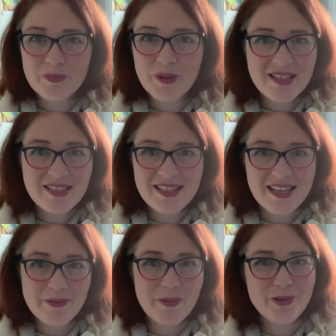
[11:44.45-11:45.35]
Plus, I tend
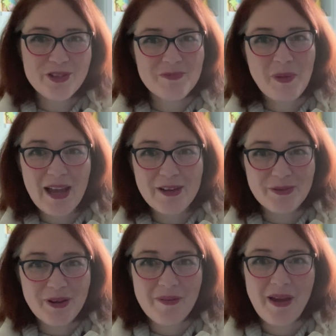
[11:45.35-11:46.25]
to be more inspired
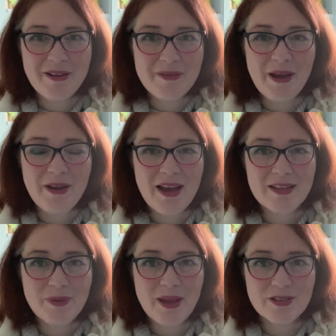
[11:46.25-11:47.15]
when I'm out and about as well.